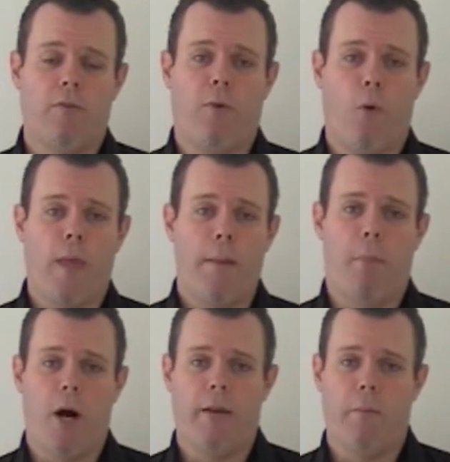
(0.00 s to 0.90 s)
fought that
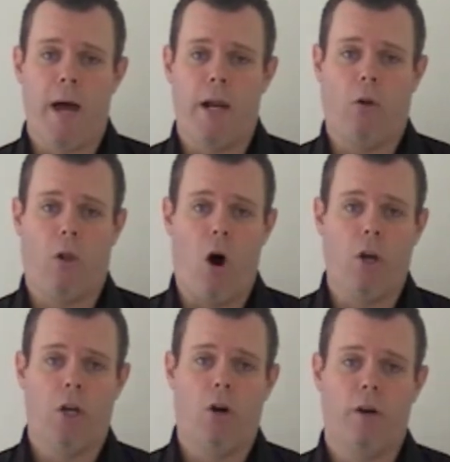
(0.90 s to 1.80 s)
battle
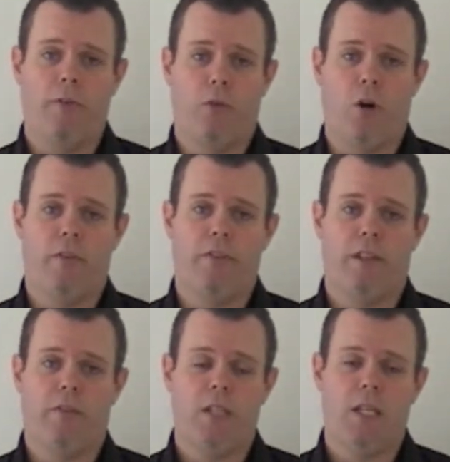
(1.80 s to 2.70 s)
on and off for over
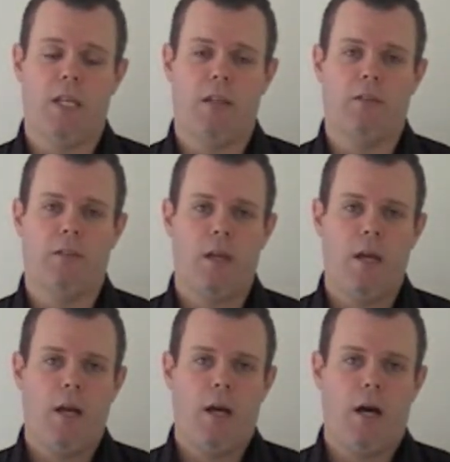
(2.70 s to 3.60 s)
7 years.
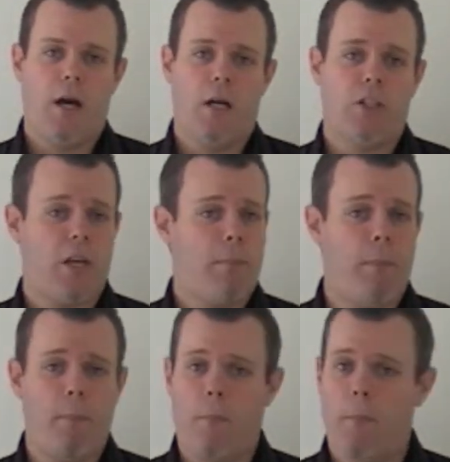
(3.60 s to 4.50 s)
She had
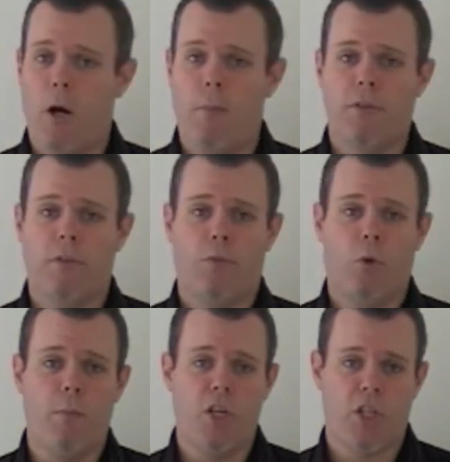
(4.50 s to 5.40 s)
moments of
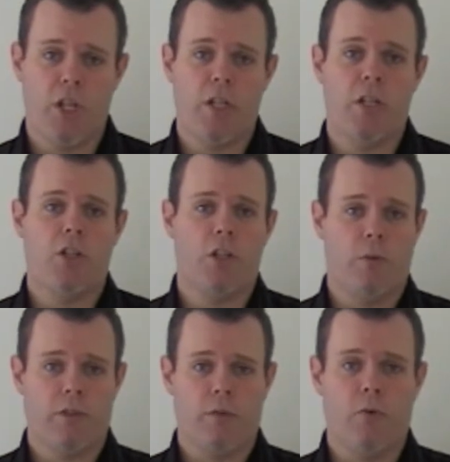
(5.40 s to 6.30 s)
remission and she
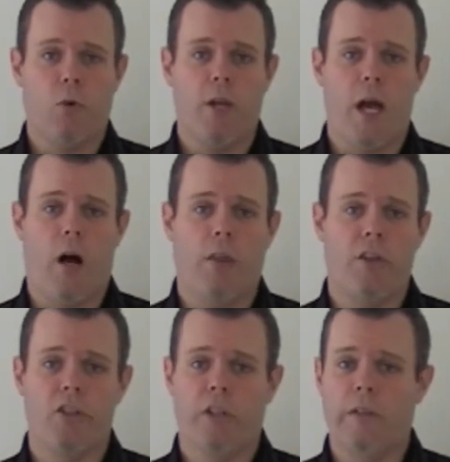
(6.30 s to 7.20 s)
was of good health
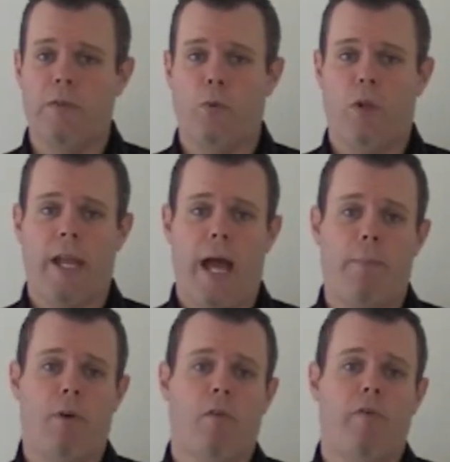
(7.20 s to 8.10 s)
and she lived a really
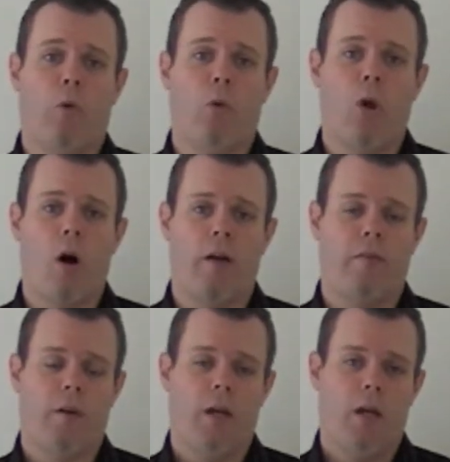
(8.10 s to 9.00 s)
happy and full life.